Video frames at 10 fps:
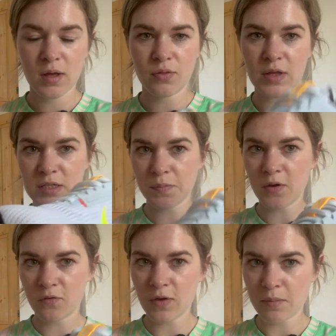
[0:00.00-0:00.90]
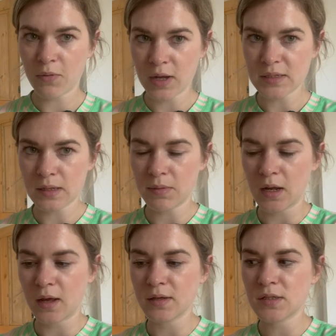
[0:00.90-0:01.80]
These both fit pretty
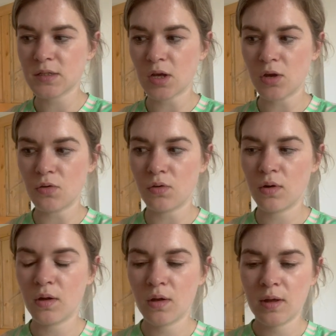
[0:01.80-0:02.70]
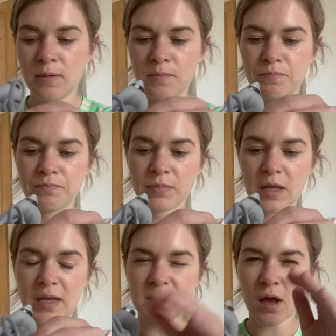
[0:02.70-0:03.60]
similar. So
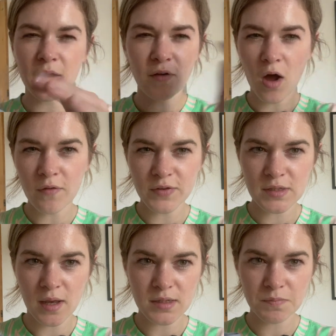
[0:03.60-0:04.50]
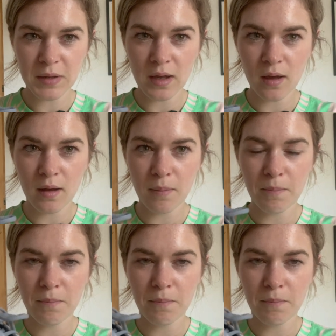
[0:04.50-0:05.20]
it's kind of half a size bigger.